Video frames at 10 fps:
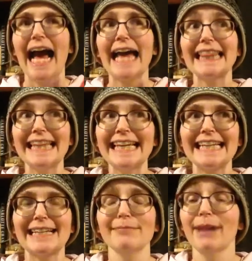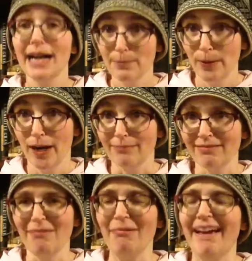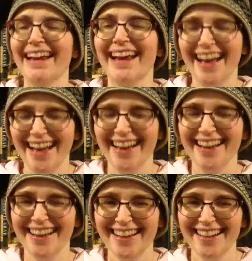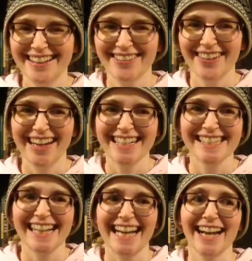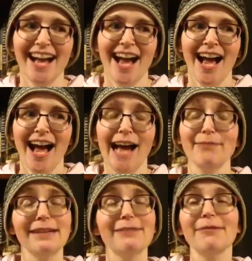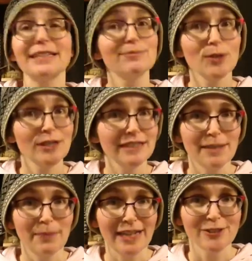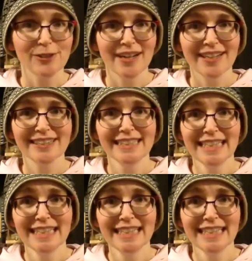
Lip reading: I think my problem, anyway, is that I really wanted more Cleopatra